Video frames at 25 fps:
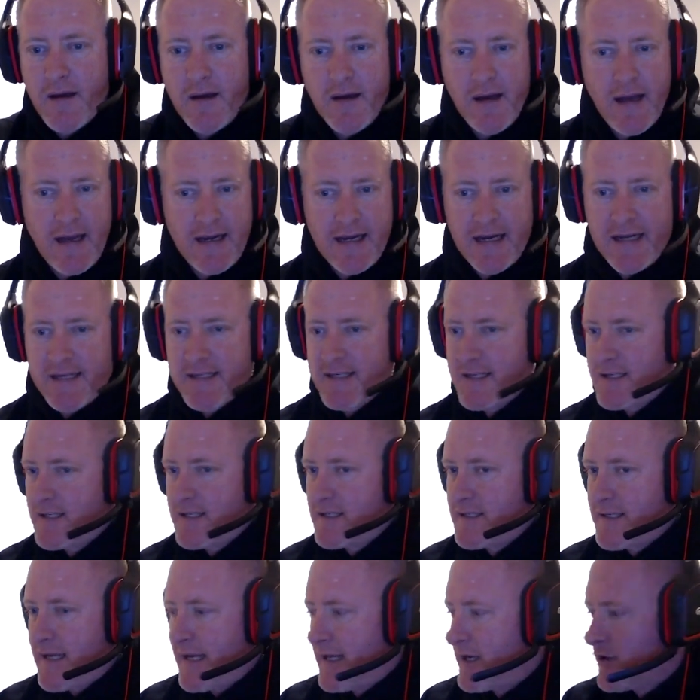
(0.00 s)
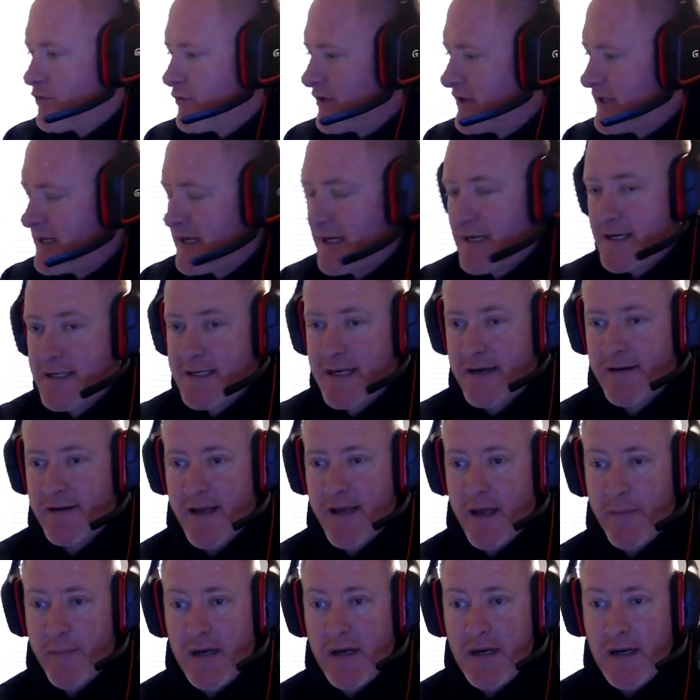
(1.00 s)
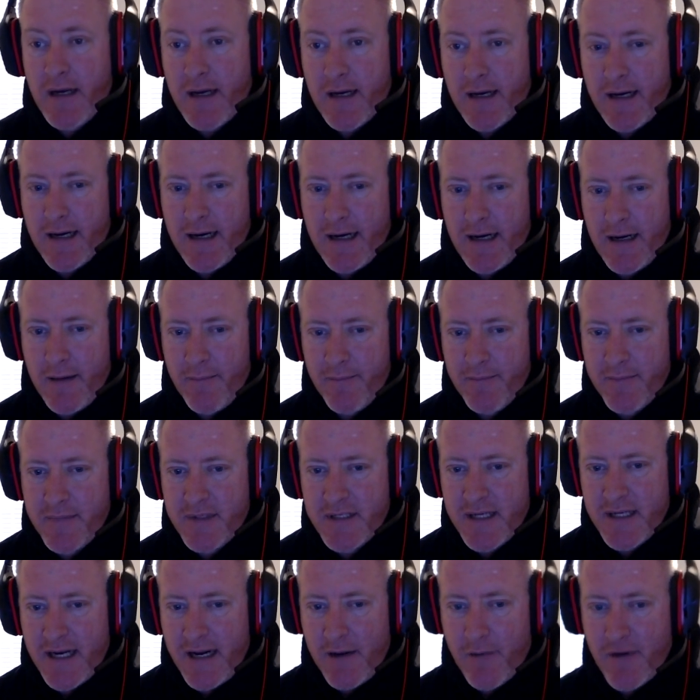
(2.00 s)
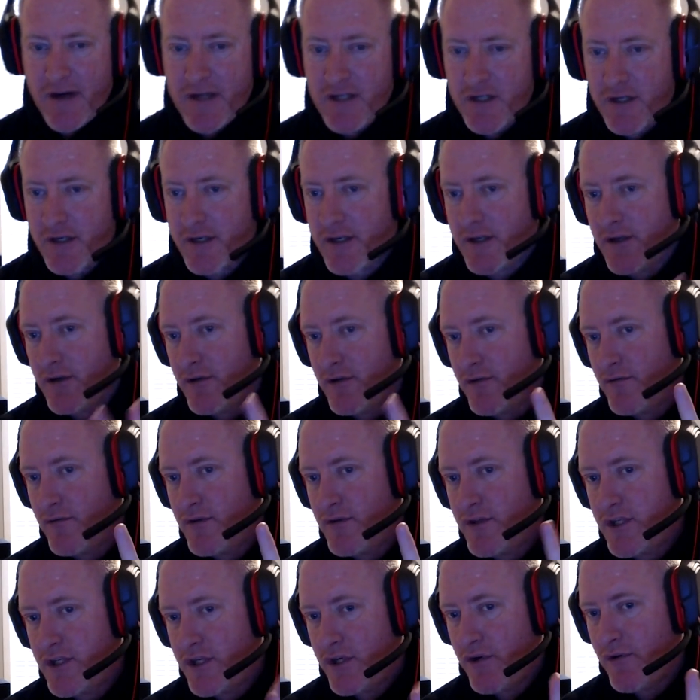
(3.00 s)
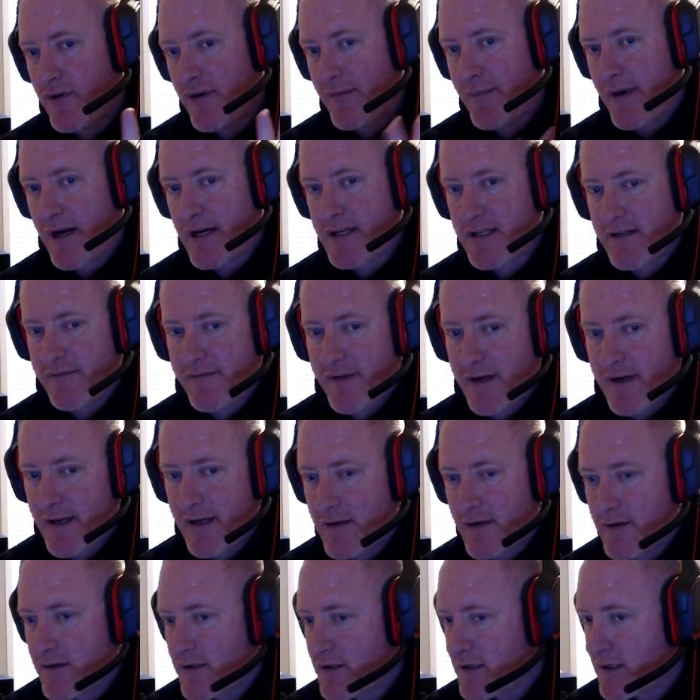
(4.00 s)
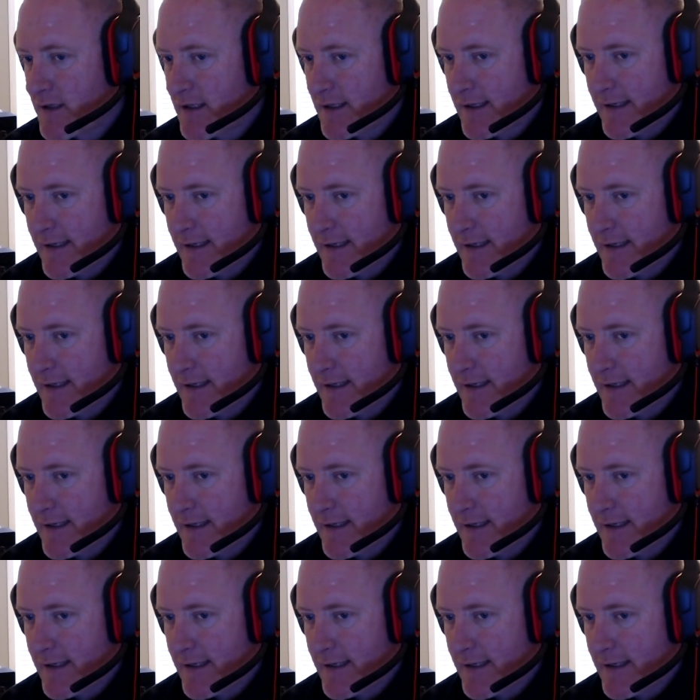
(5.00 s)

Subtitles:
Hey guys, it's Taylor with Kick and Tail Gaming. Today we're actually going to do two unboxing videos.